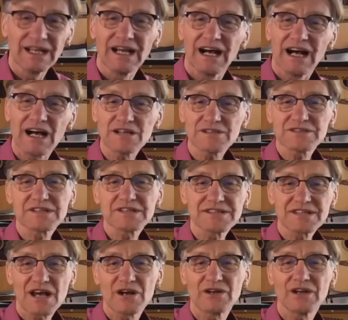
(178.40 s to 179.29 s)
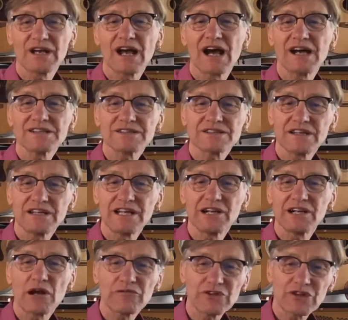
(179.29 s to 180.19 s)
How's the sound, you guys? Can you
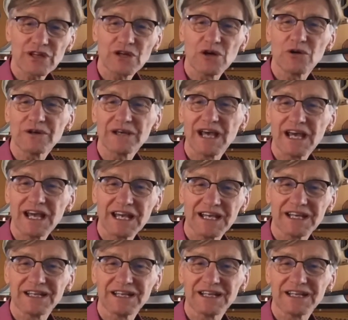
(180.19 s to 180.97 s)
hear everything okay?